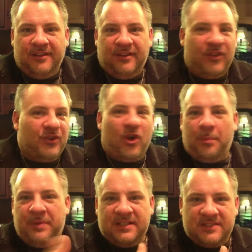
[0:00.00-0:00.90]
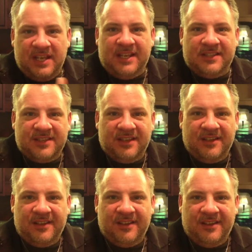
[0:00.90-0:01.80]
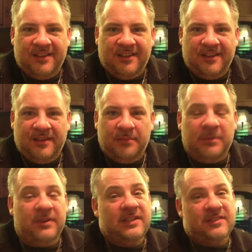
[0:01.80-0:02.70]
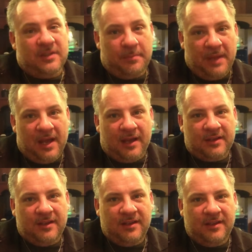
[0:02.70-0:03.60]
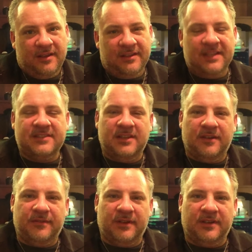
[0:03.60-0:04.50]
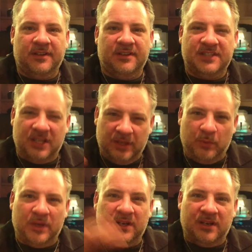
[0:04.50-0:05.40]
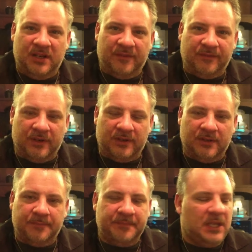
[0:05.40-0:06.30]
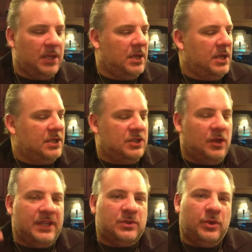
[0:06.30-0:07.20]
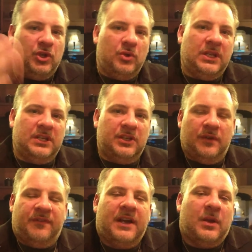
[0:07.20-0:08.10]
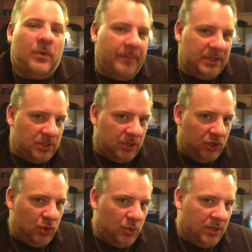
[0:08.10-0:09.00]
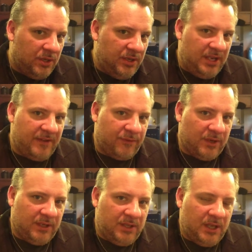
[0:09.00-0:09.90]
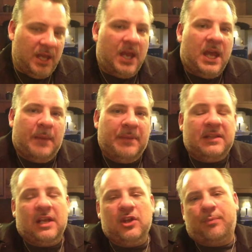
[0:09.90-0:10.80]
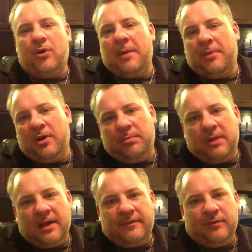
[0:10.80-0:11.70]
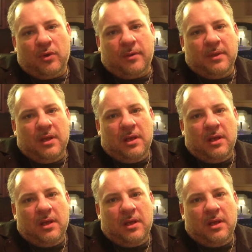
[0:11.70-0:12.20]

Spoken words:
They're all PCs, but this is a Mac, and that's different. See how they went different? So that's what you need to do. Find out what makes you different and make that your primary platform.